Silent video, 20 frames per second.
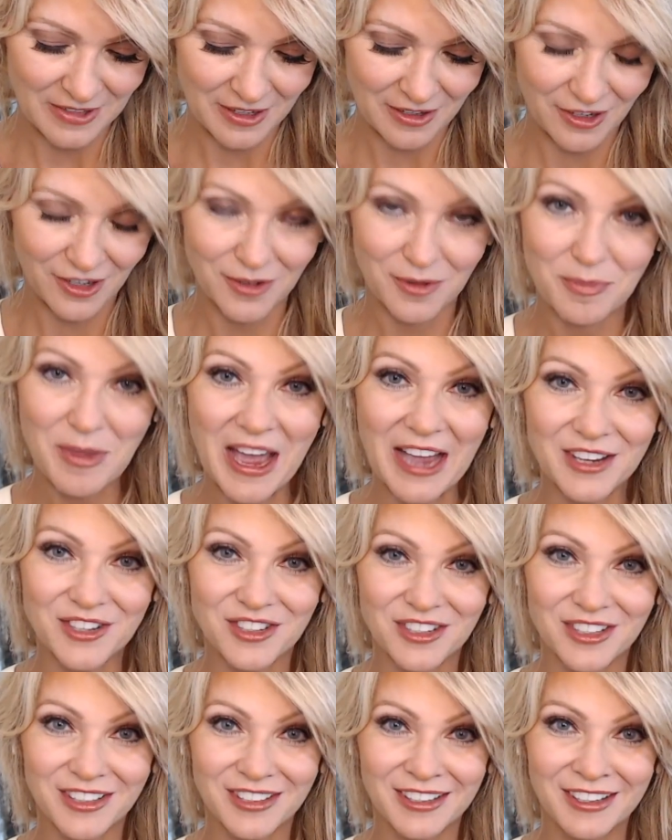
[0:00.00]
her
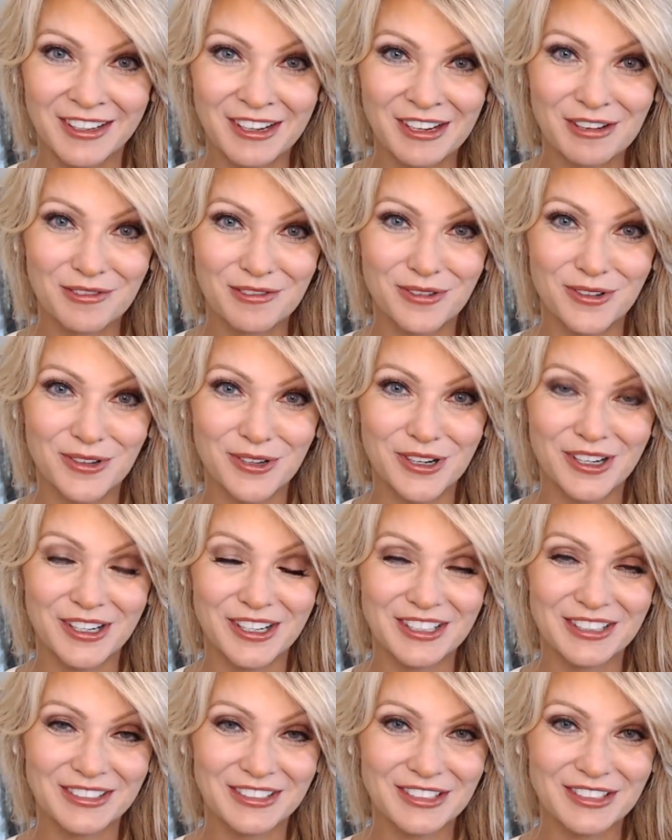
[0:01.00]
passion for
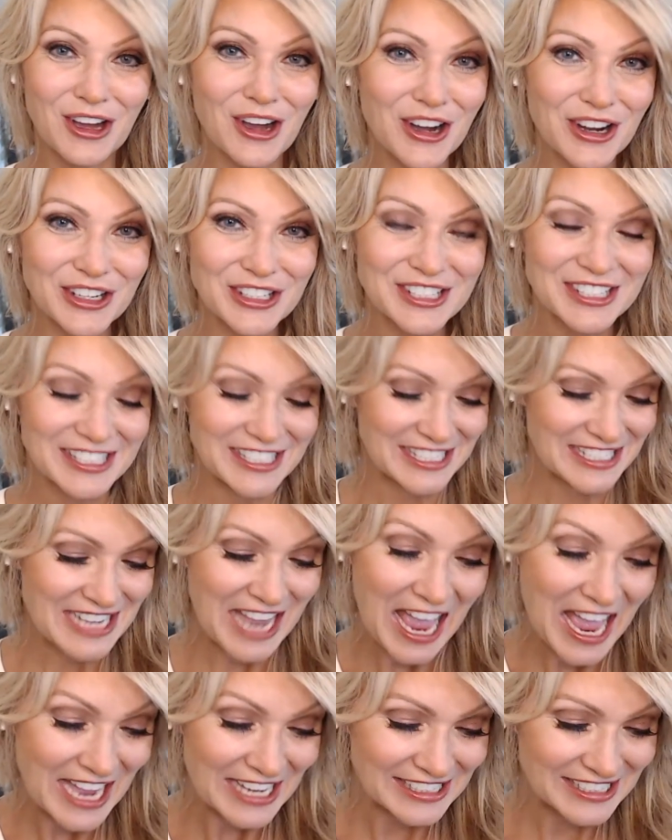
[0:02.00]
dogs and
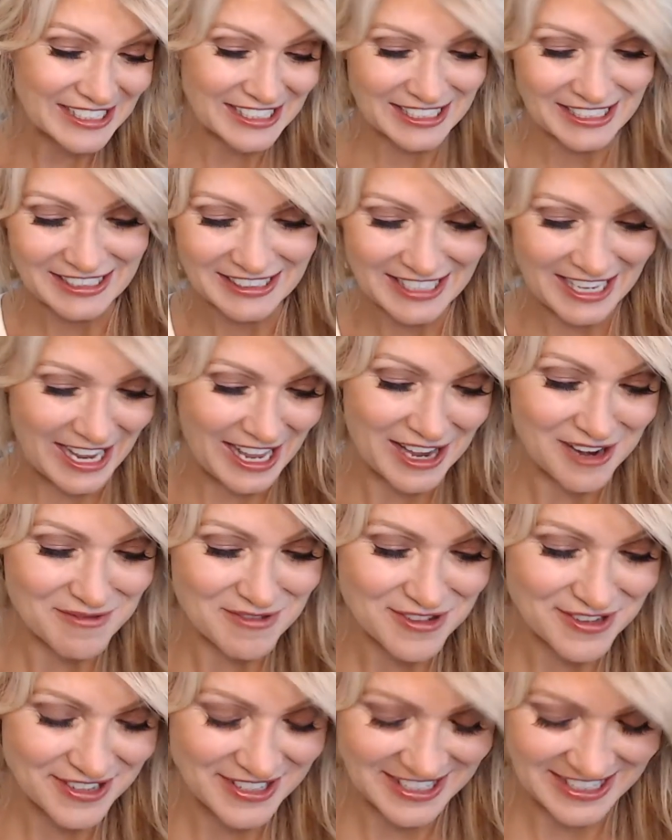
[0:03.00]
cats and
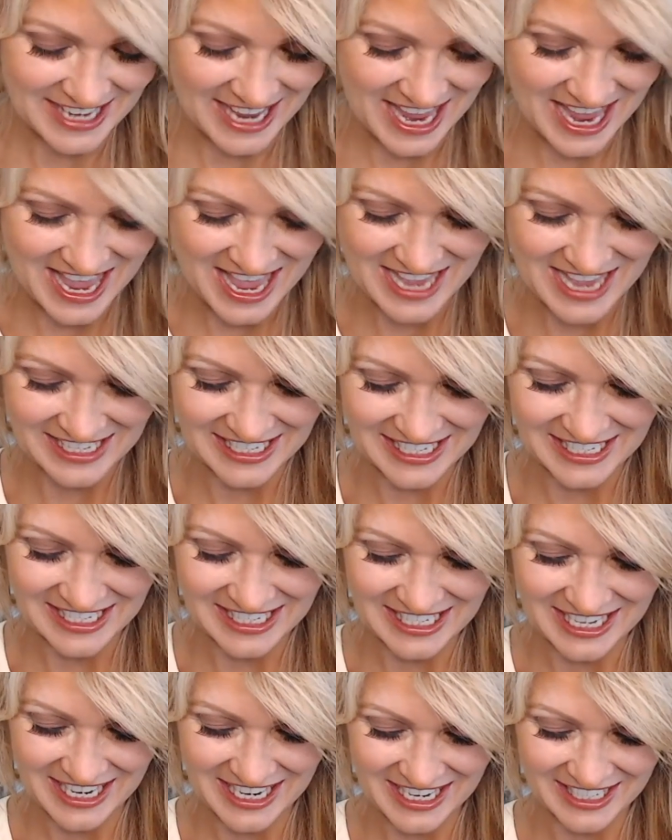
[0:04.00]
animals
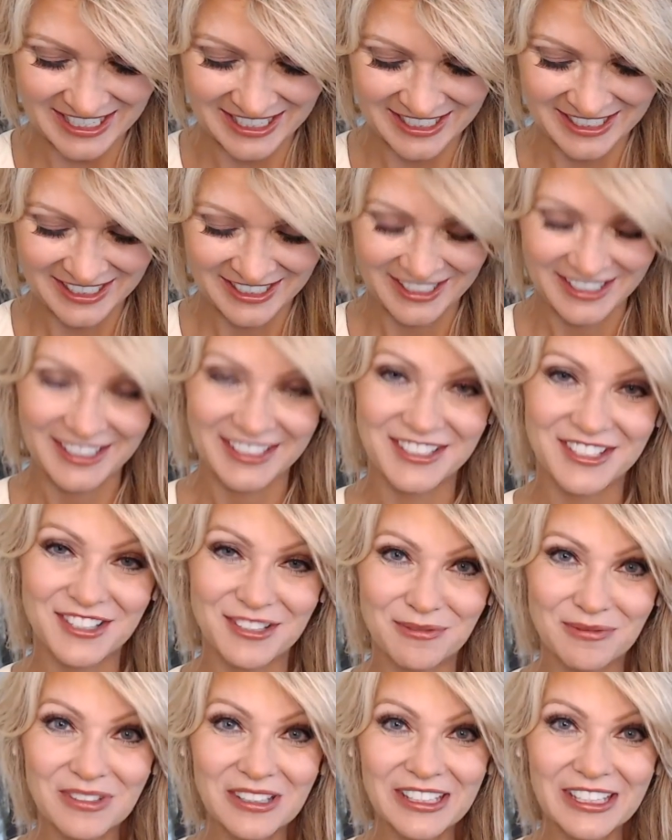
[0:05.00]
and
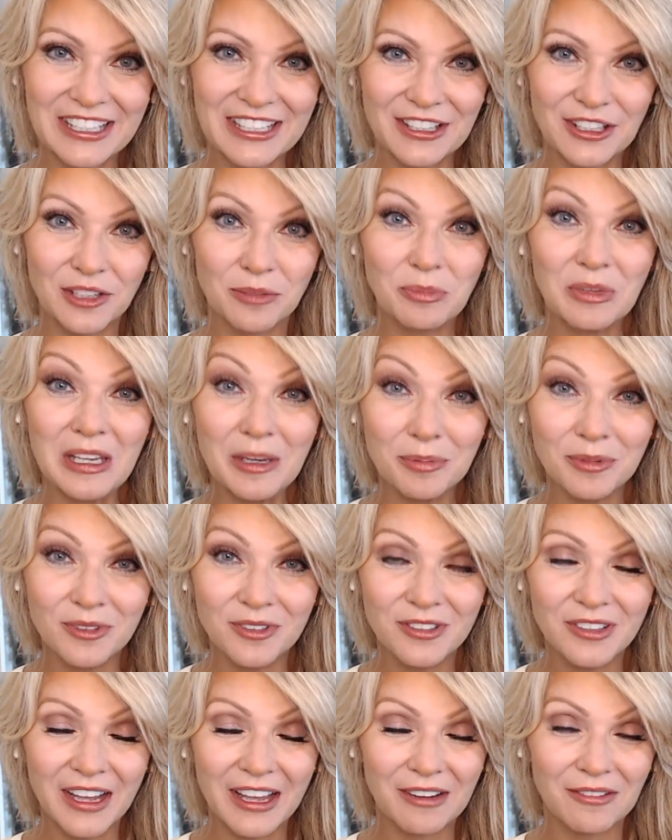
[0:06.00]
just really good
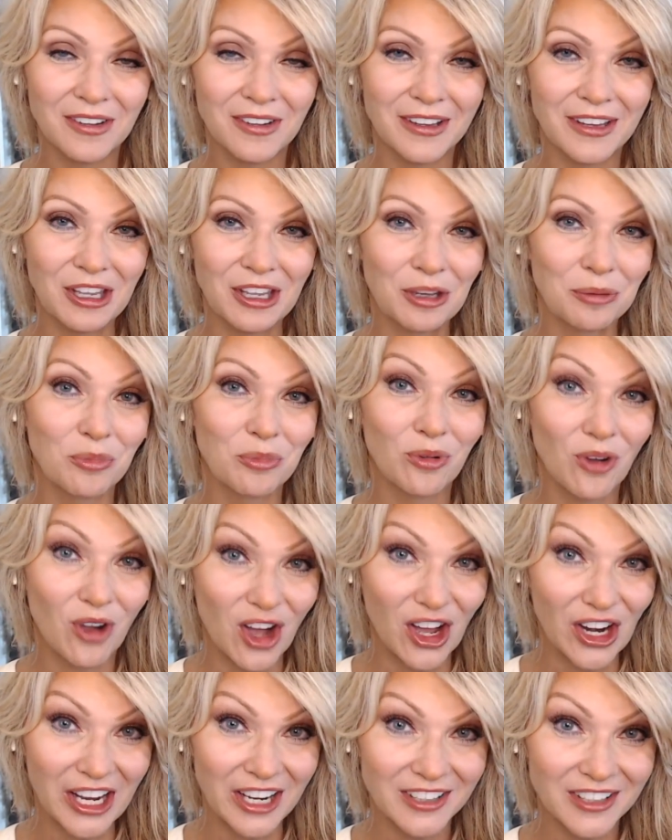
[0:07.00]
people and really good
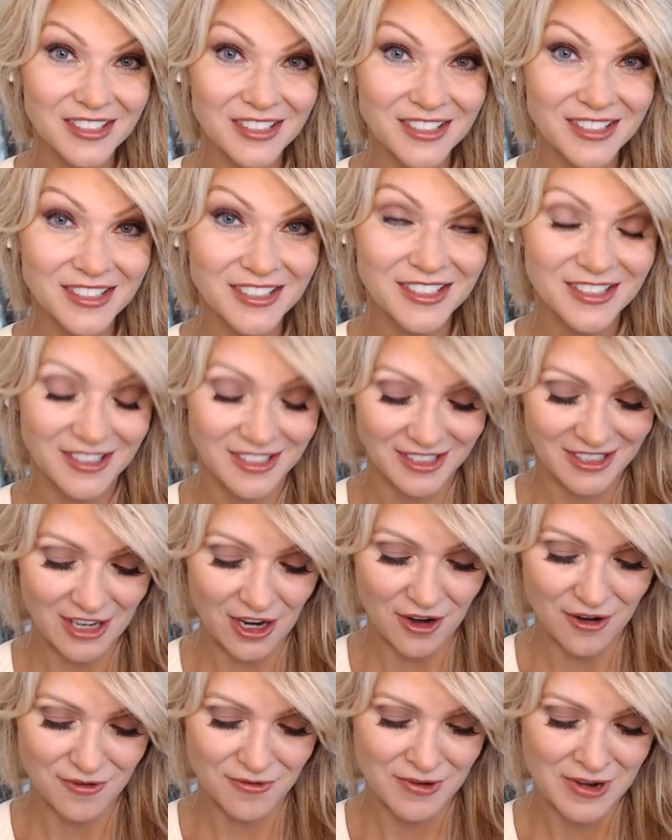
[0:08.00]
products.
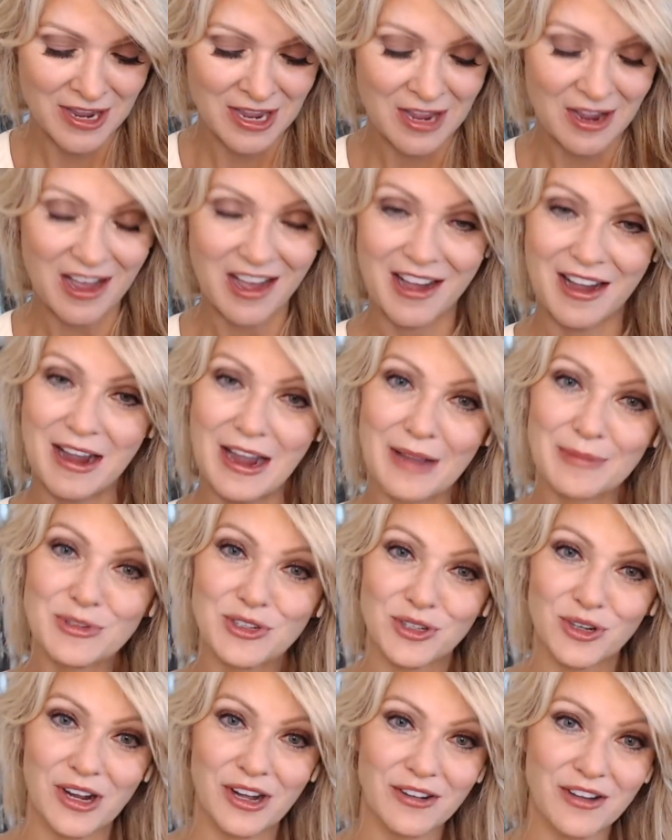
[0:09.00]
So I'm
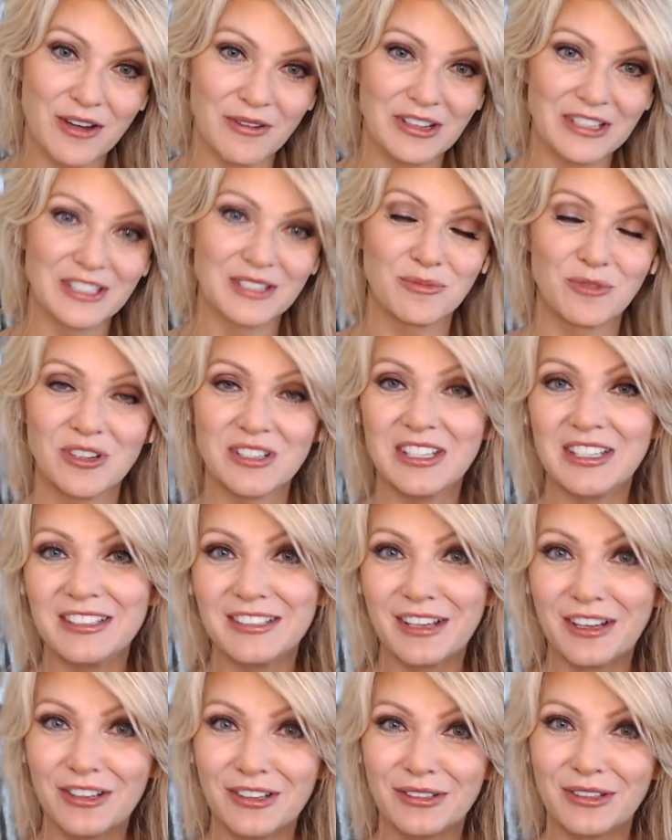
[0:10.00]
sure I'll go into more
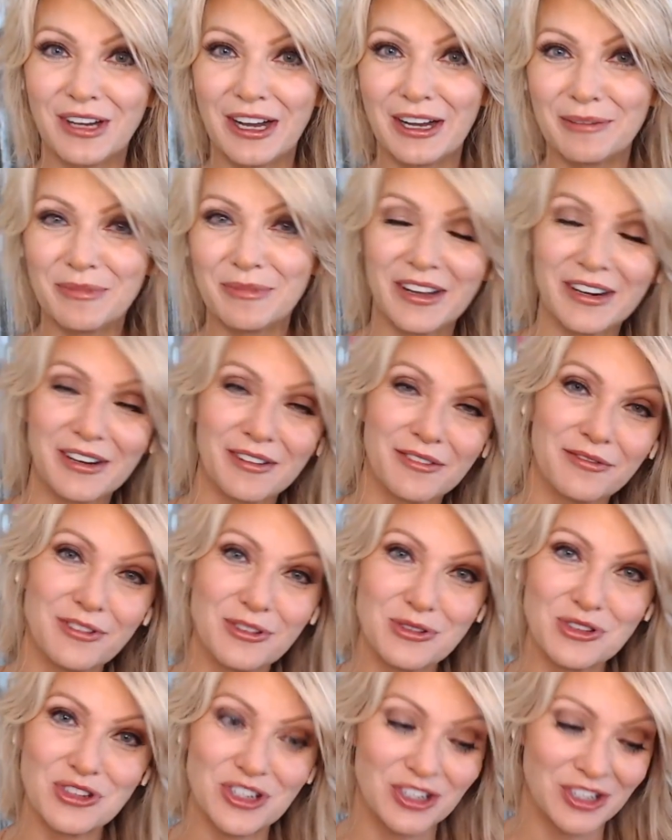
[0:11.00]
detail on a
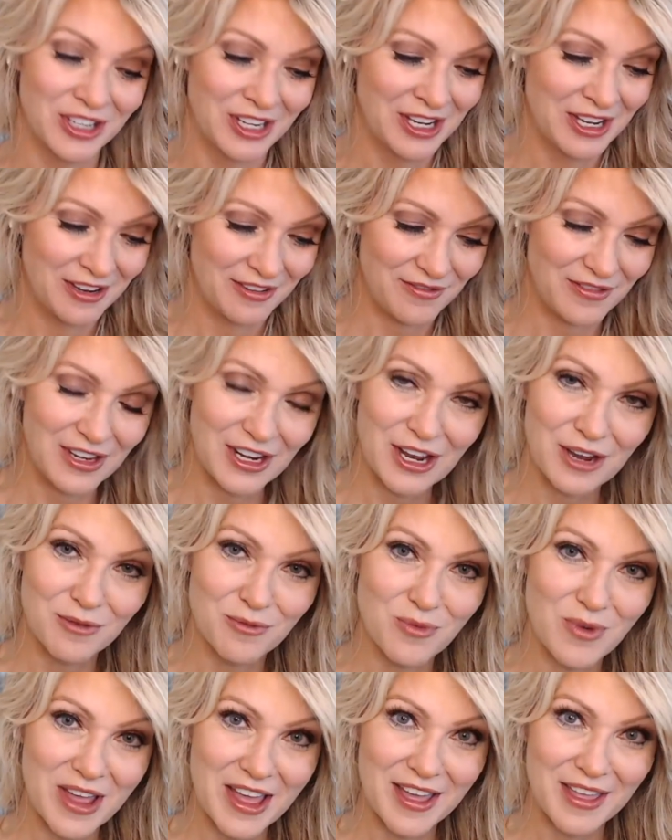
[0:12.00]
future video
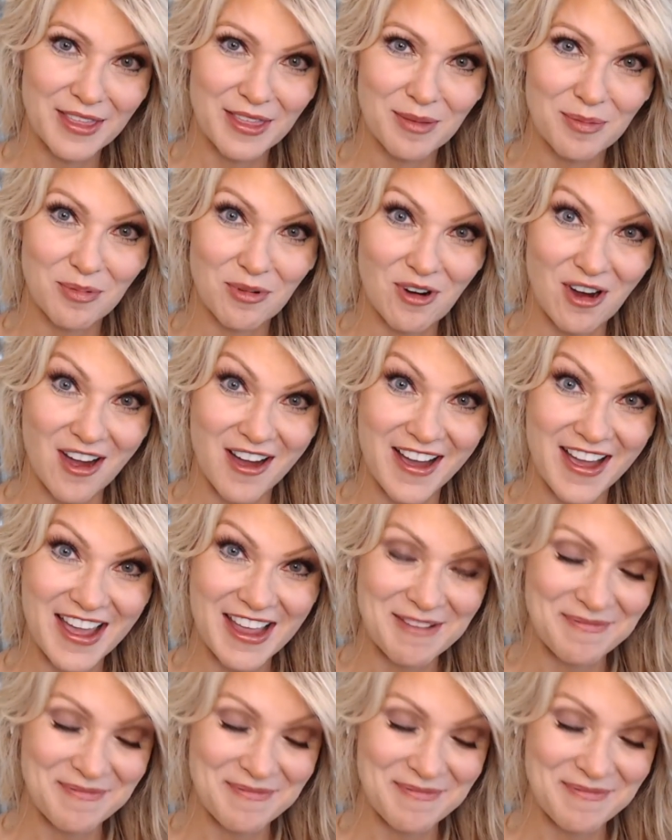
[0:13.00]
with Pry.